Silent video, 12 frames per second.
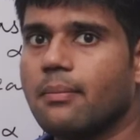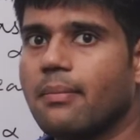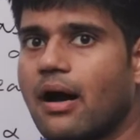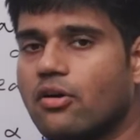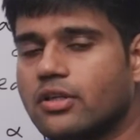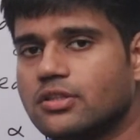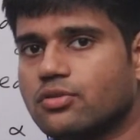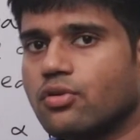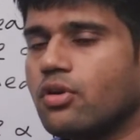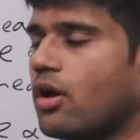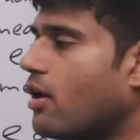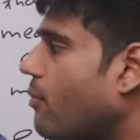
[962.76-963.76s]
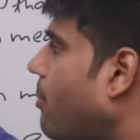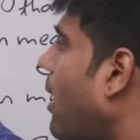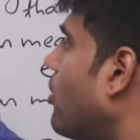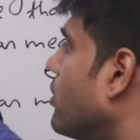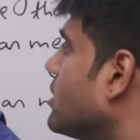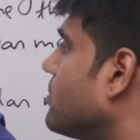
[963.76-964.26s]
Bowditch rule or
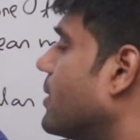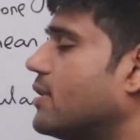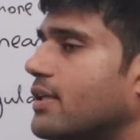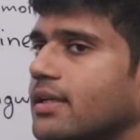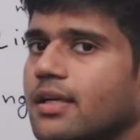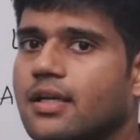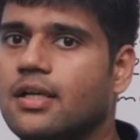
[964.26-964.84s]
Bowditch method.